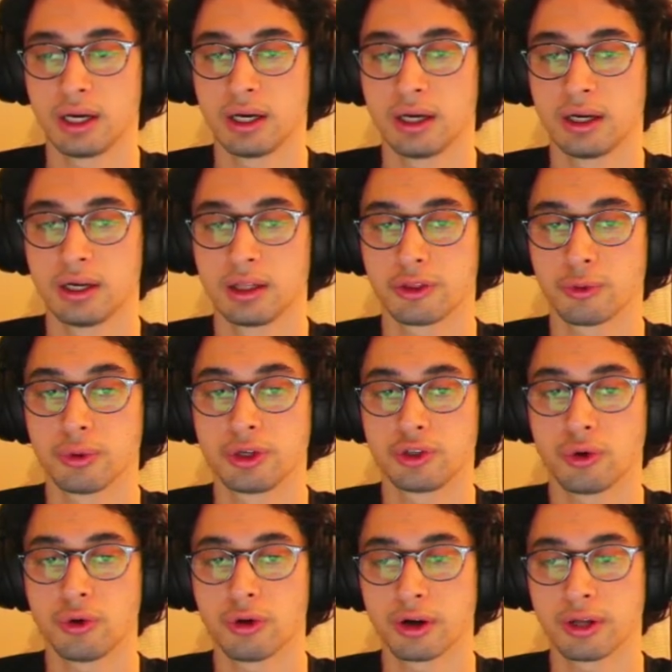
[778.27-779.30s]
through a
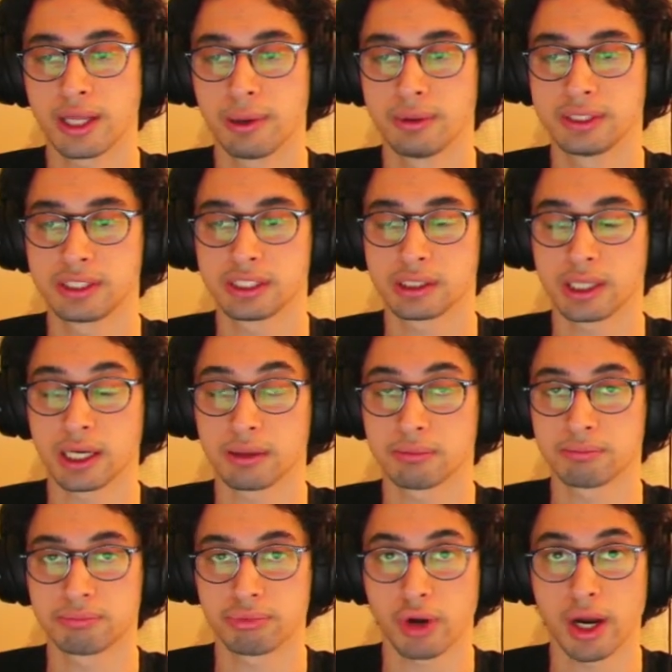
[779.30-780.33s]
door that was just like
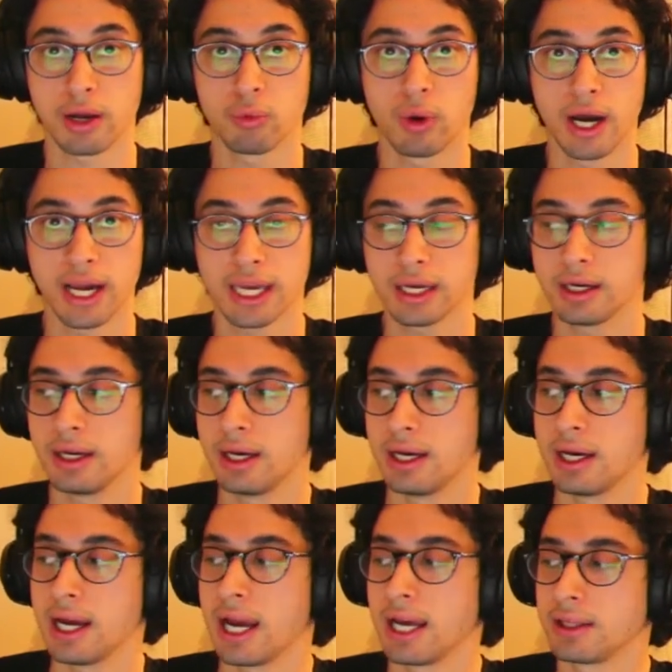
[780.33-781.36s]
bright white,
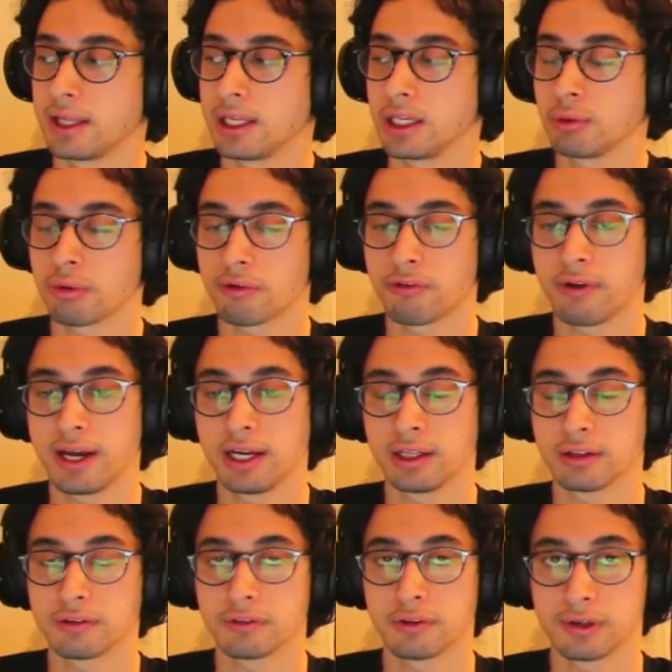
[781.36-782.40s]
and then you were fighting
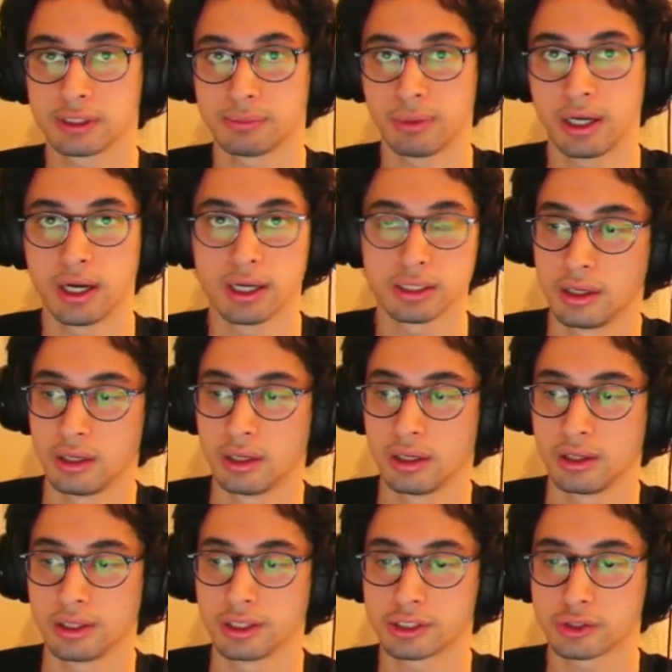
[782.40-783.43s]
the first boss,
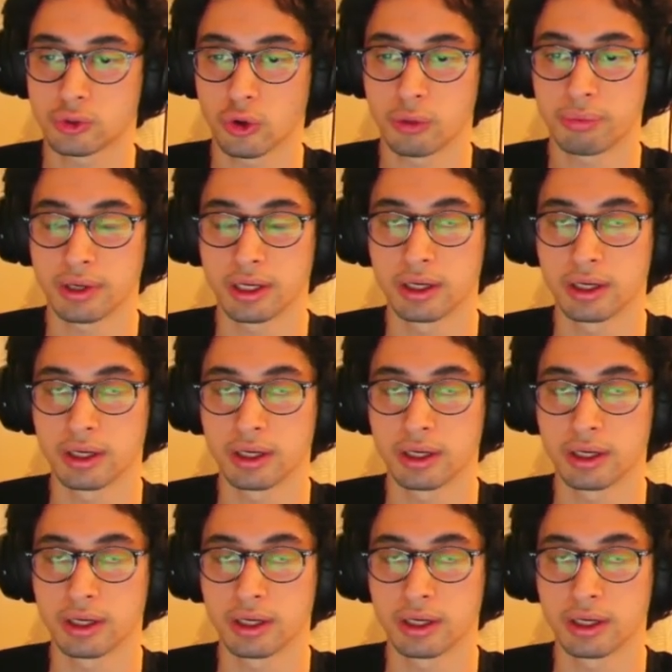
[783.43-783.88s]
the Scorpion,